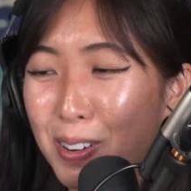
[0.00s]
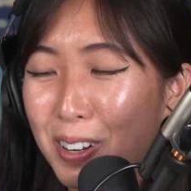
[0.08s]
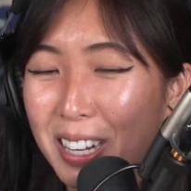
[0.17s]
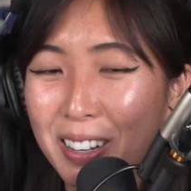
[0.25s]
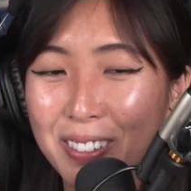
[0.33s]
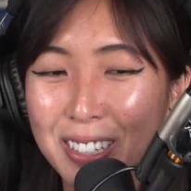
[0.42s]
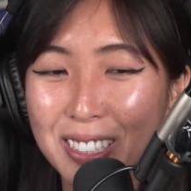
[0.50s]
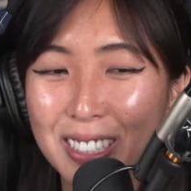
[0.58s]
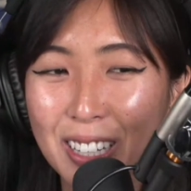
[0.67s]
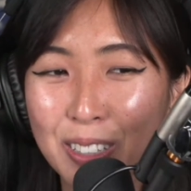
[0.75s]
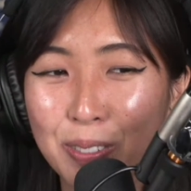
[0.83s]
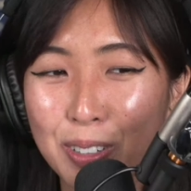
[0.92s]
okay, where's
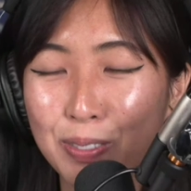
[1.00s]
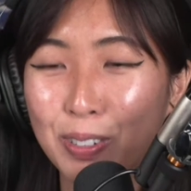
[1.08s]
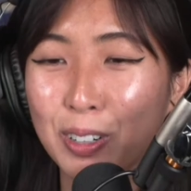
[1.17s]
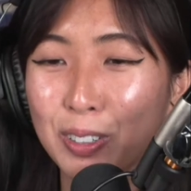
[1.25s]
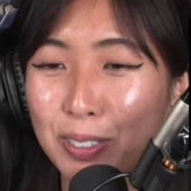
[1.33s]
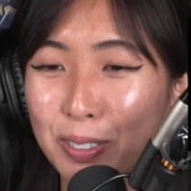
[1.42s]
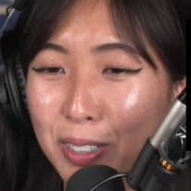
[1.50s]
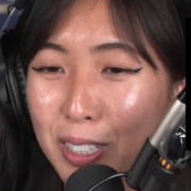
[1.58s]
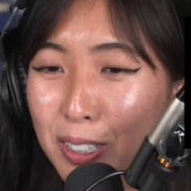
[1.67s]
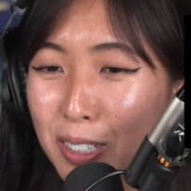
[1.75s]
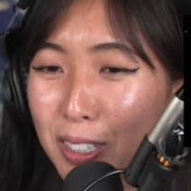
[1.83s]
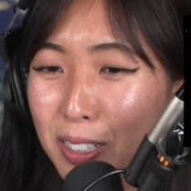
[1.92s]
Seth MacFarlane when
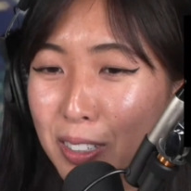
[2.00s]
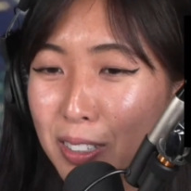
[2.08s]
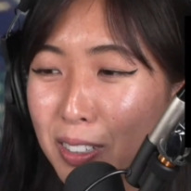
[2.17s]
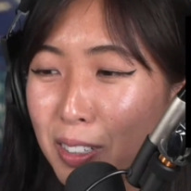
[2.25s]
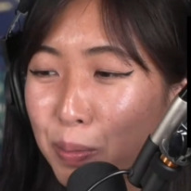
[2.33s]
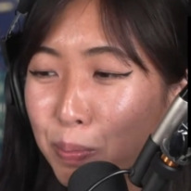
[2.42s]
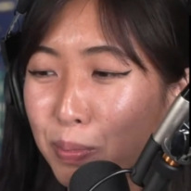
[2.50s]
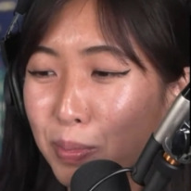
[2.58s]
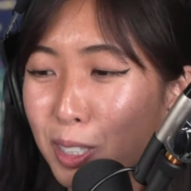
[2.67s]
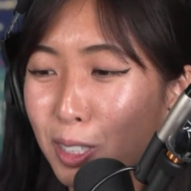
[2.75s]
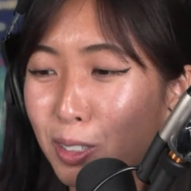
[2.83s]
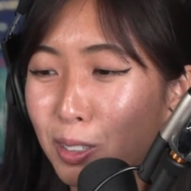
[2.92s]
you need him
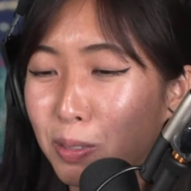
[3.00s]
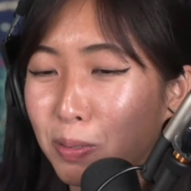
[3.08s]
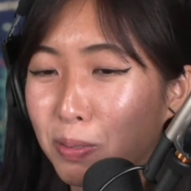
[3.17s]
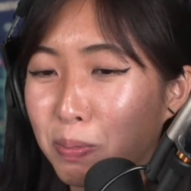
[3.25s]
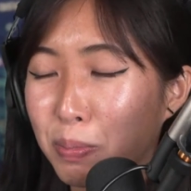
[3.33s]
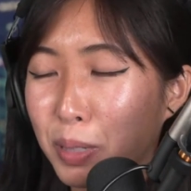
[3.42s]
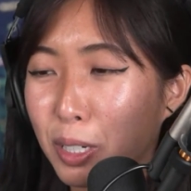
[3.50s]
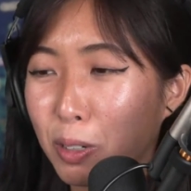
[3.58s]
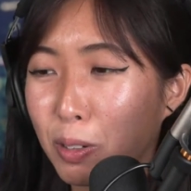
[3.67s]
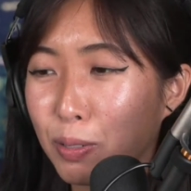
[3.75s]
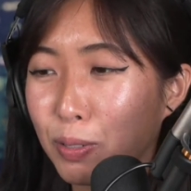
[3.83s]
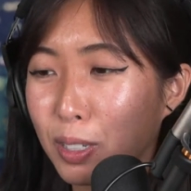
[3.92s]
to do Peter
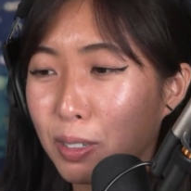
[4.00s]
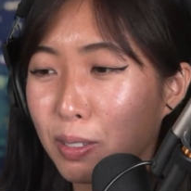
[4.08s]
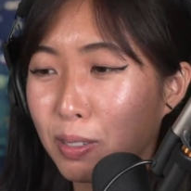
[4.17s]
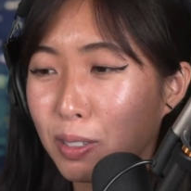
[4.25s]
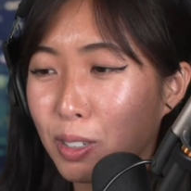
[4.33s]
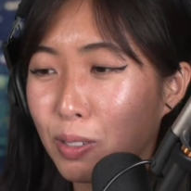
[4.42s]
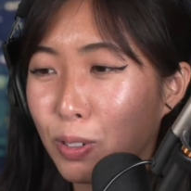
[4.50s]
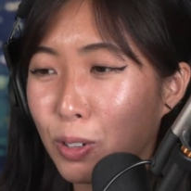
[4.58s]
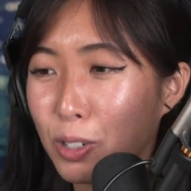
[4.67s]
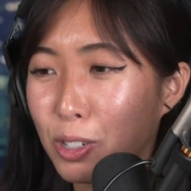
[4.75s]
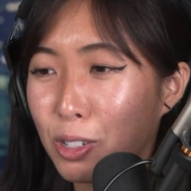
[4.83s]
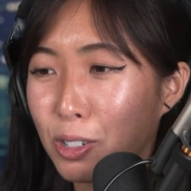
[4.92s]
Griffin?
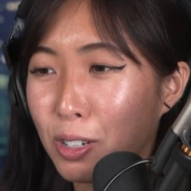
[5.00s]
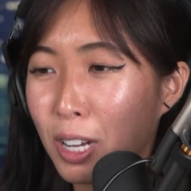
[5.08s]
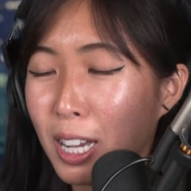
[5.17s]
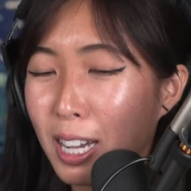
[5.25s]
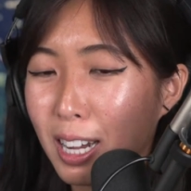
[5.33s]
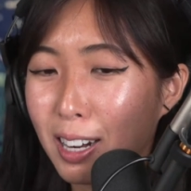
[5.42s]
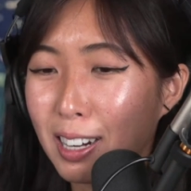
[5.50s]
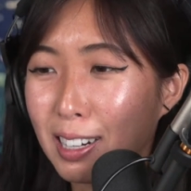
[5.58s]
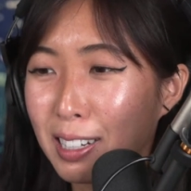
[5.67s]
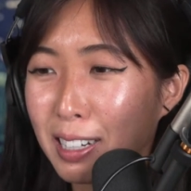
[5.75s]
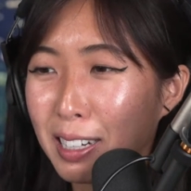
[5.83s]
All right.